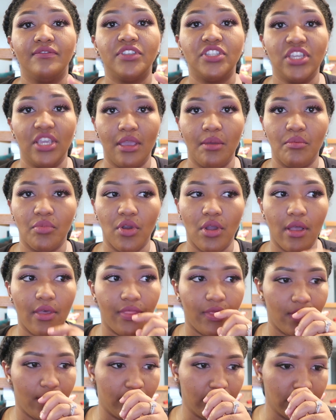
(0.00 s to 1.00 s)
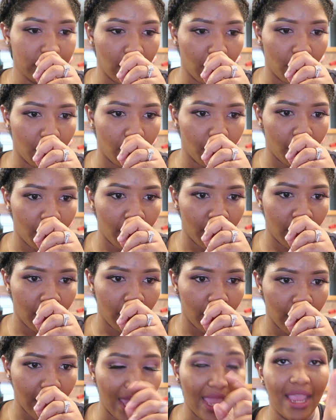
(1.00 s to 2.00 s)
of chicken broth. So,
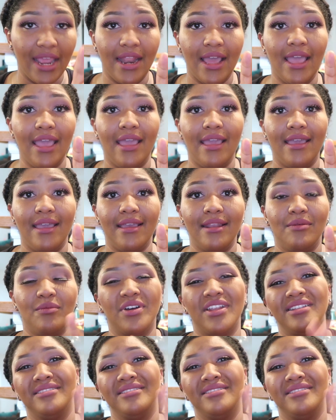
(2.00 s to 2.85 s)
and I had,